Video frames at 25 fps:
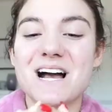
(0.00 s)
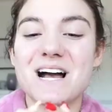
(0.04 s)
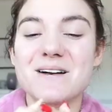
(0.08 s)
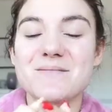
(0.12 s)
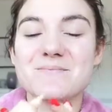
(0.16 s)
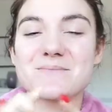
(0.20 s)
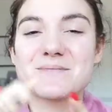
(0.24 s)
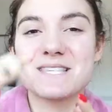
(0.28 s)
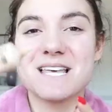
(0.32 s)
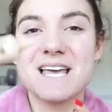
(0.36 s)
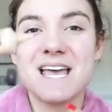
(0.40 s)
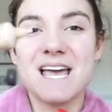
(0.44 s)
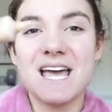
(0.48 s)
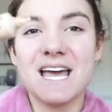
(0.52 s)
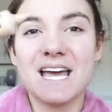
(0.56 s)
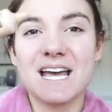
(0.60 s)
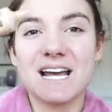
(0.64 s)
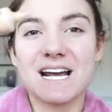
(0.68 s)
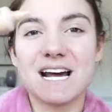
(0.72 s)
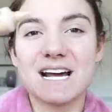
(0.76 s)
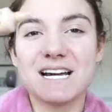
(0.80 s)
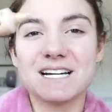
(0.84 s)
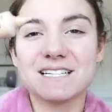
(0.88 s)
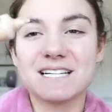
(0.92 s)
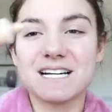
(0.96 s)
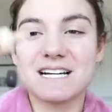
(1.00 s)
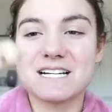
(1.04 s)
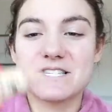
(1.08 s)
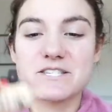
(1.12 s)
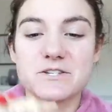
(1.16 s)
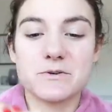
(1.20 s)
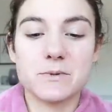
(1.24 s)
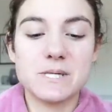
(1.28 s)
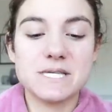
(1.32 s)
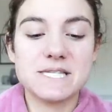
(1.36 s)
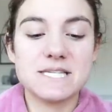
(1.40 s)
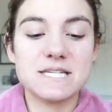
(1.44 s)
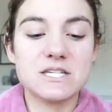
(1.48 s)
comes in kind of like a
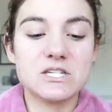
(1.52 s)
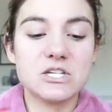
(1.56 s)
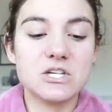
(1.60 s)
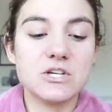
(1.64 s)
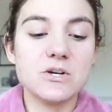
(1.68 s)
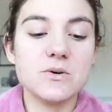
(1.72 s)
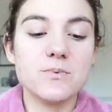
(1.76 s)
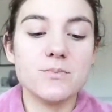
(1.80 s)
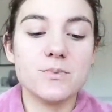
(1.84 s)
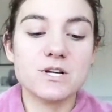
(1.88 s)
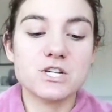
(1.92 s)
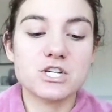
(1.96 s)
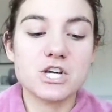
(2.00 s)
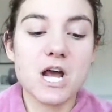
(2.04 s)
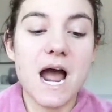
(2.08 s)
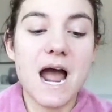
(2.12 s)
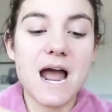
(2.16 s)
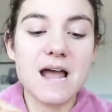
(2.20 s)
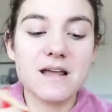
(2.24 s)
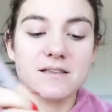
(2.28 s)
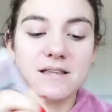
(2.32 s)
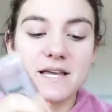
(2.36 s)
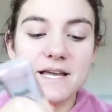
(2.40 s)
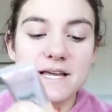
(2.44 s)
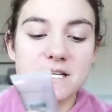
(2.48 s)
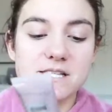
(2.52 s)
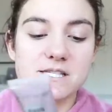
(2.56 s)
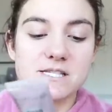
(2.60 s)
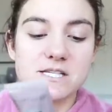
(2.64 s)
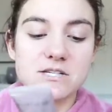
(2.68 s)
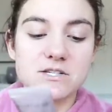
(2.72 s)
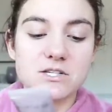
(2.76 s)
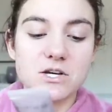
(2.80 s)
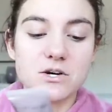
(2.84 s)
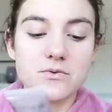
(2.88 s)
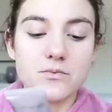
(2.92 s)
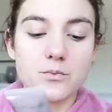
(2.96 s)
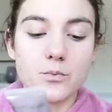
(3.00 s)
squeezy tube, which I like, so
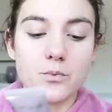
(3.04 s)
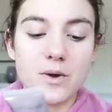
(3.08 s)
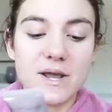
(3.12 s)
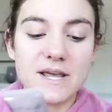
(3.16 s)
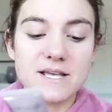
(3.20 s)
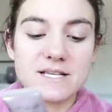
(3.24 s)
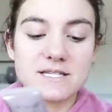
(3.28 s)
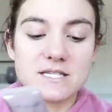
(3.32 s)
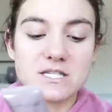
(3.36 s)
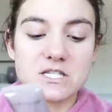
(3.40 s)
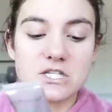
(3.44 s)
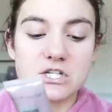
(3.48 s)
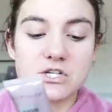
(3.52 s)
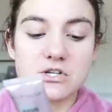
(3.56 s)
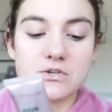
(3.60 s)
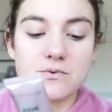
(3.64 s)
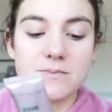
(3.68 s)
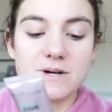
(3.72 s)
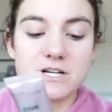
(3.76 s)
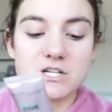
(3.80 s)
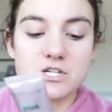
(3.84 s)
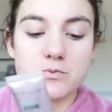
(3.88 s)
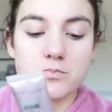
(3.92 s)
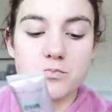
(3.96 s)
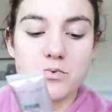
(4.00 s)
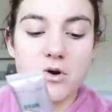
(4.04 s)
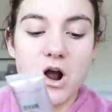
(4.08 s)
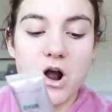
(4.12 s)
you don't waste too much